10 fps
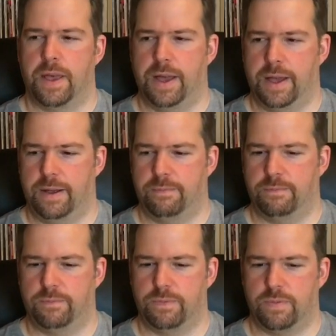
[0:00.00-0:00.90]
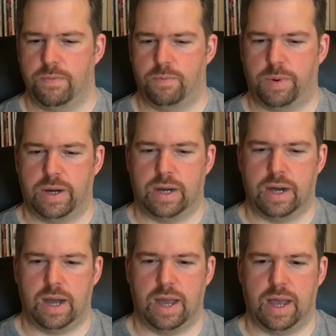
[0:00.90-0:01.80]

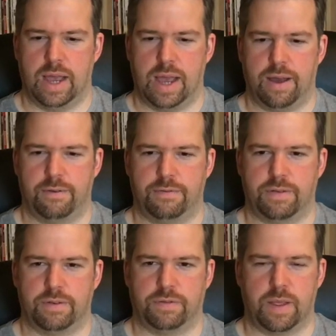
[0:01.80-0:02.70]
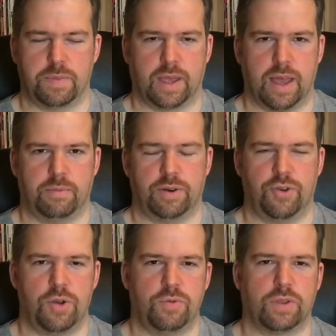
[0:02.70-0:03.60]
but I have flipped the camera
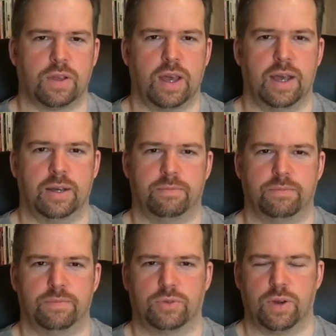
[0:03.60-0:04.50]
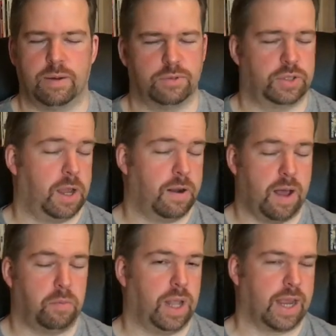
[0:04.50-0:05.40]
around, so I'm staring
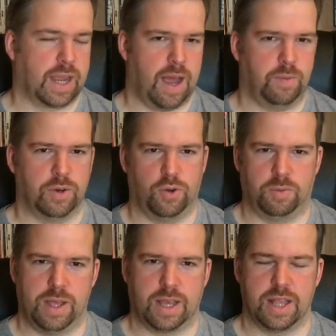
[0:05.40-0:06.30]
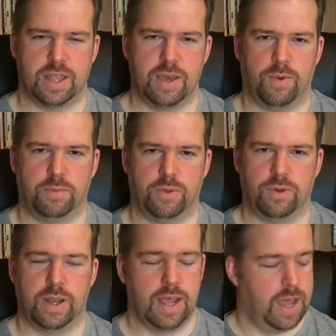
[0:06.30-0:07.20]
at a blank camera. Normally I can see what I'm
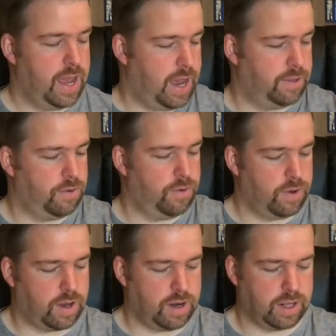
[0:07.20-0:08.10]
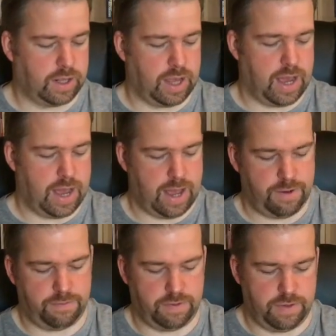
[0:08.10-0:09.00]
doing. I do cunningly
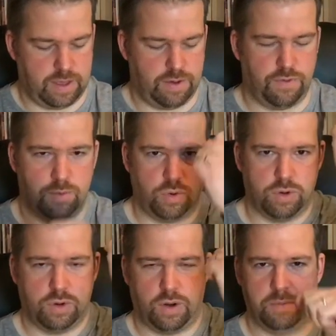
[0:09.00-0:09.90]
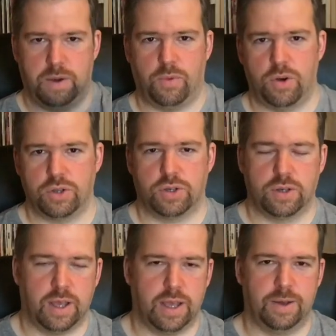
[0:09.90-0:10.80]
have the remote on my watch,
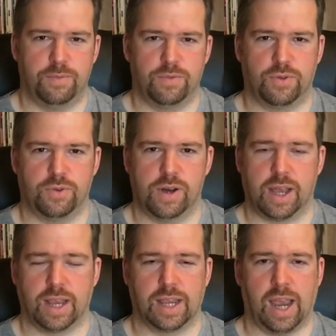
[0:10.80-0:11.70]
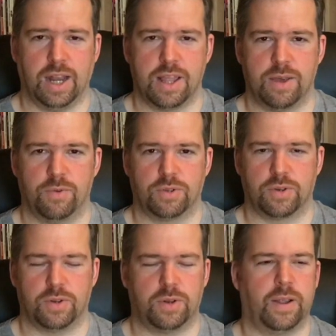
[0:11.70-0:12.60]
so I can kind of see what's
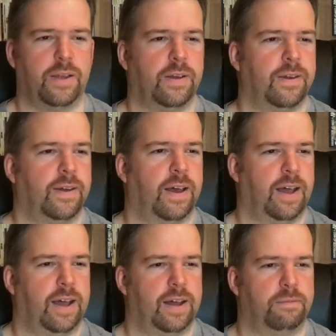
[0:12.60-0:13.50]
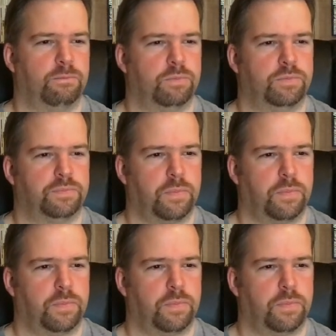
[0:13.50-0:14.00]
going on.